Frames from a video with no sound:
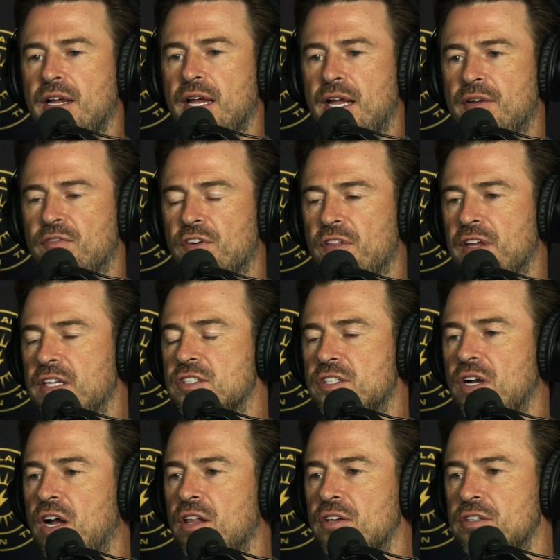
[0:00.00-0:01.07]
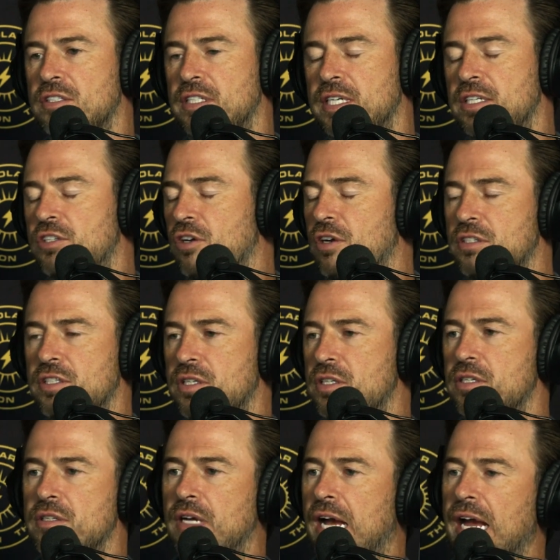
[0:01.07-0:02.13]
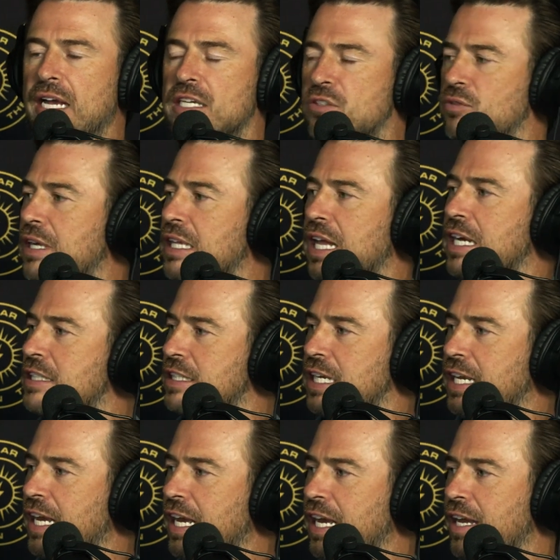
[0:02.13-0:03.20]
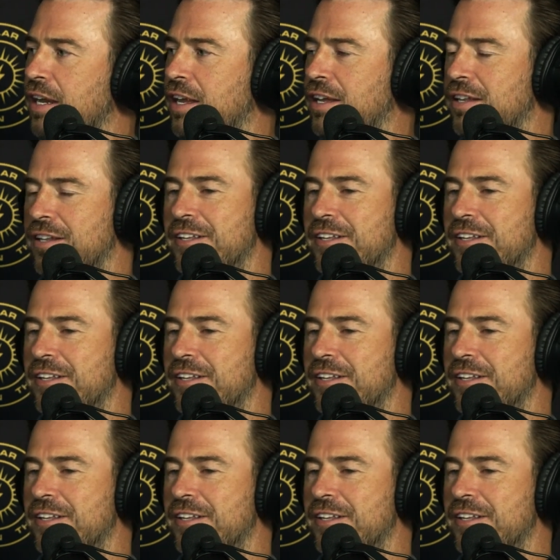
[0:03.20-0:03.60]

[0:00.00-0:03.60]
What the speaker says: And for the installers, they charge the highest red lines they can.